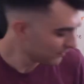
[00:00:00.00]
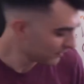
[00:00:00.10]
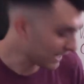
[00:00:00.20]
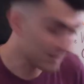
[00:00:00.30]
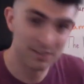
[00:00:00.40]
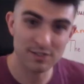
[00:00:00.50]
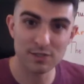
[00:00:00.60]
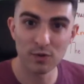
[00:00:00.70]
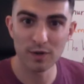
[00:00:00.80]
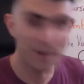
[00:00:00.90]
As the
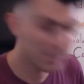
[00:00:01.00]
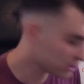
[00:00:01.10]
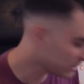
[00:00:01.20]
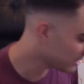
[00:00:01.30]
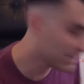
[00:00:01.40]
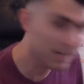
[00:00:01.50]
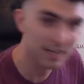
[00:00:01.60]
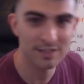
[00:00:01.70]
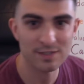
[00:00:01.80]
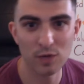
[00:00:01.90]
story mentioned,
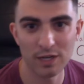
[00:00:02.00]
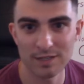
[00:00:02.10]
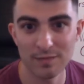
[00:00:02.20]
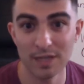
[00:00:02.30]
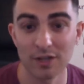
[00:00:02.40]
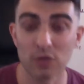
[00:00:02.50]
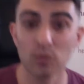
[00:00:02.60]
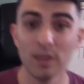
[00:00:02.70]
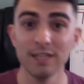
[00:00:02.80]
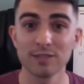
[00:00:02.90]
kings wanted to meet her,
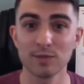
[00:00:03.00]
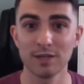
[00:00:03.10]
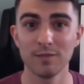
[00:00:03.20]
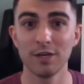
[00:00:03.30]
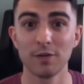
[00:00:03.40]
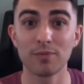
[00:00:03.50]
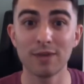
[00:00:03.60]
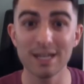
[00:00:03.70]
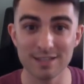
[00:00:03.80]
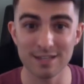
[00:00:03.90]
queens wanted to meet her,
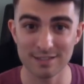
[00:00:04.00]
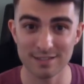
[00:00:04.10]
presidents.